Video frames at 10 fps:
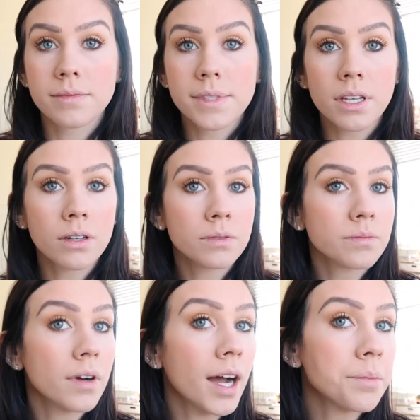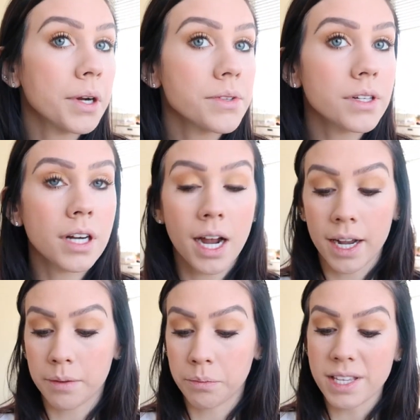So eyebrows are
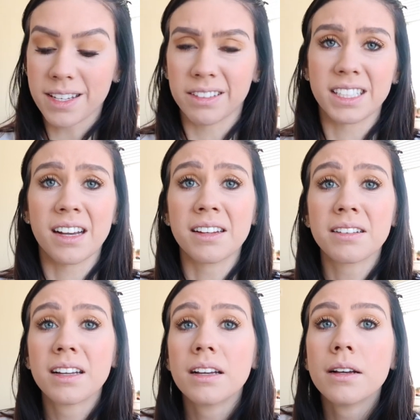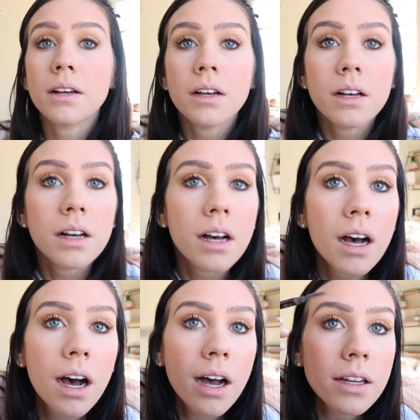basically done.
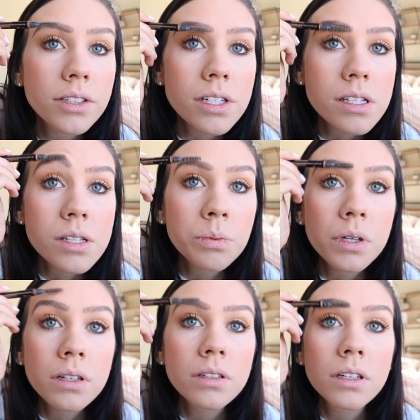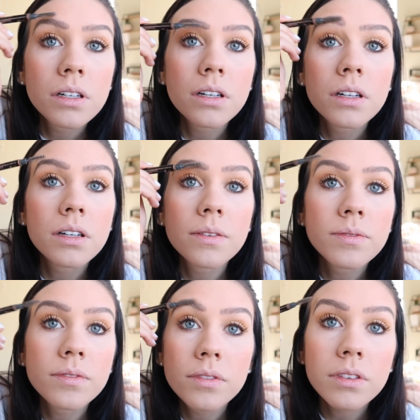I just will,
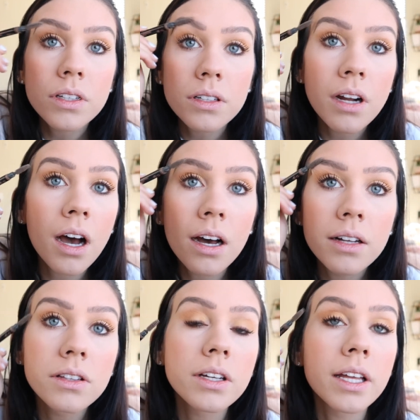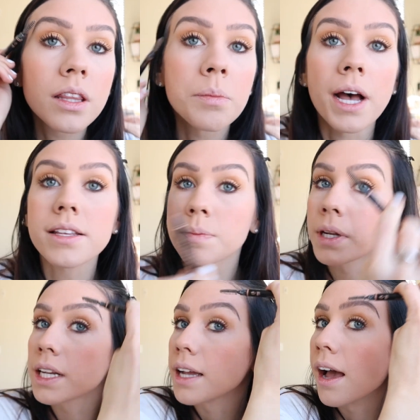they're not looking the best,
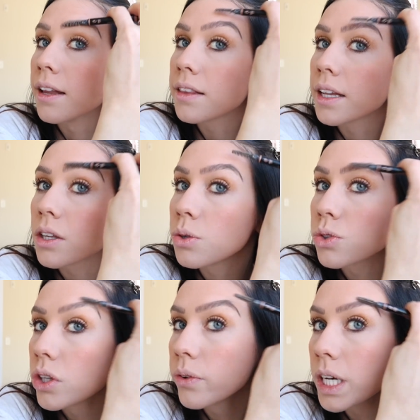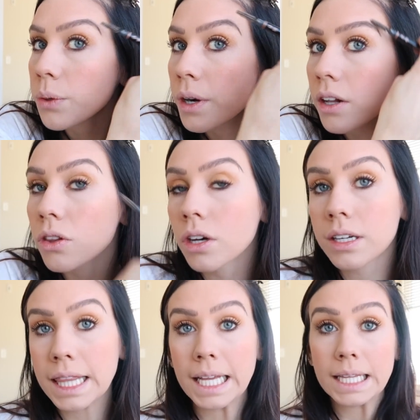but again, like usually when you wear a
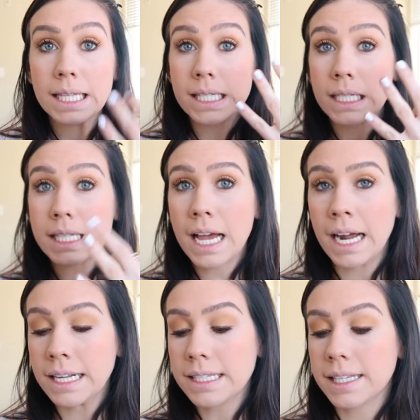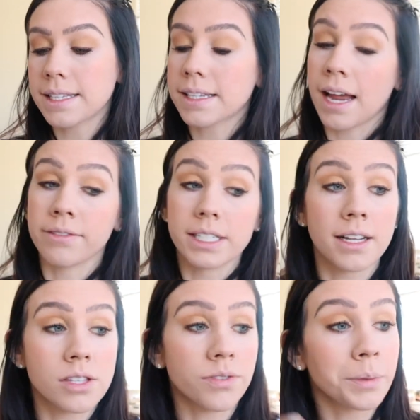look like it's intense, this is kind of
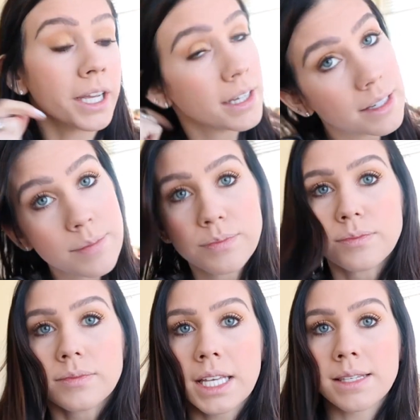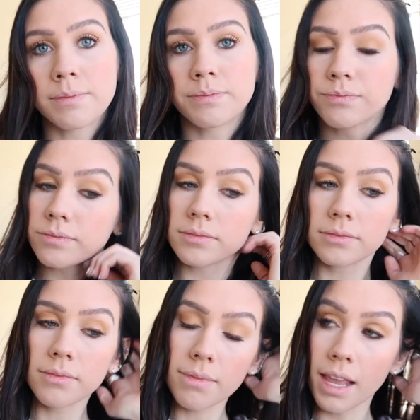intense for me because
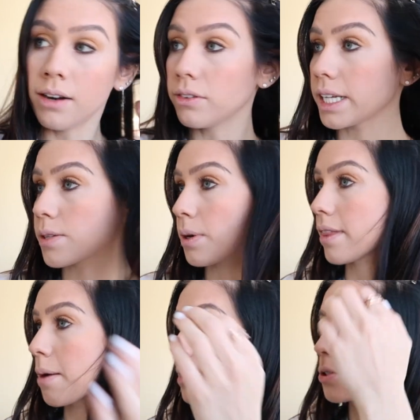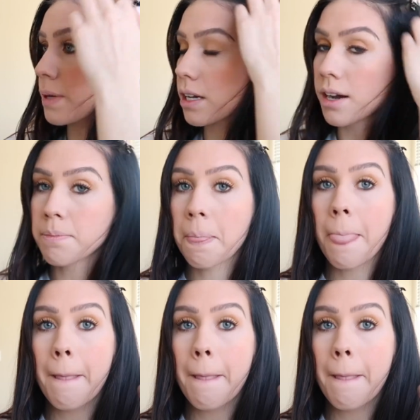I don't like to wear that much makeup.